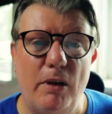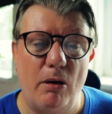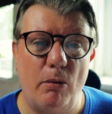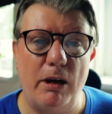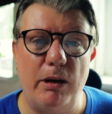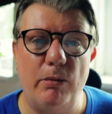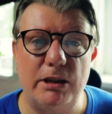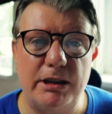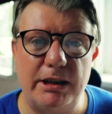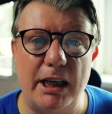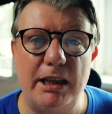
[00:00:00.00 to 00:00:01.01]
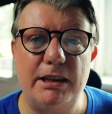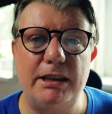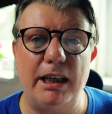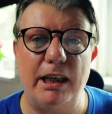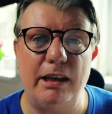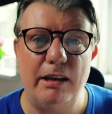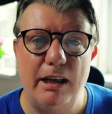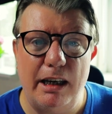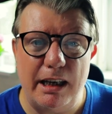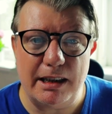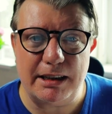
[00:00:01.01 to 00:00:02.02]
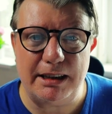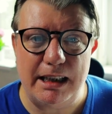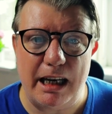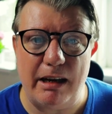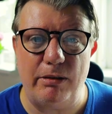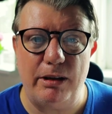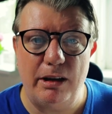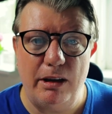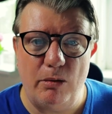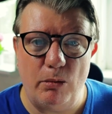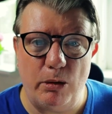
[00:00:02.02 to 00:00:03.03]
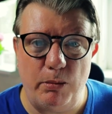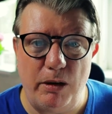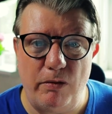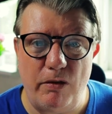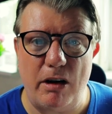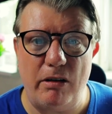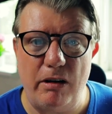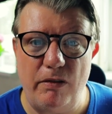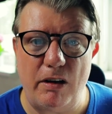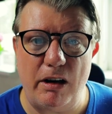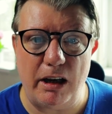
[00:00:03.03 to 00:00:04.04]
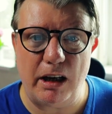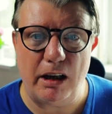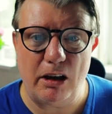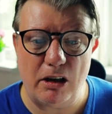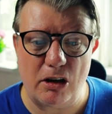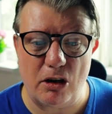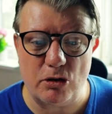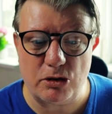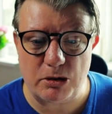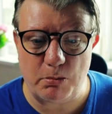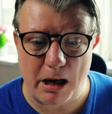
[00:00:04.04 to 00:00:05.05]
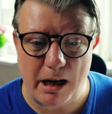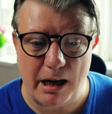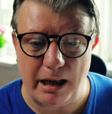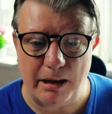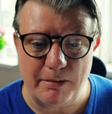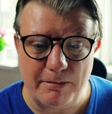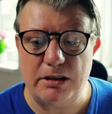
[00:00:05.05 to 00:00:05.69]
or when he was sensing, his death would be very, very close by.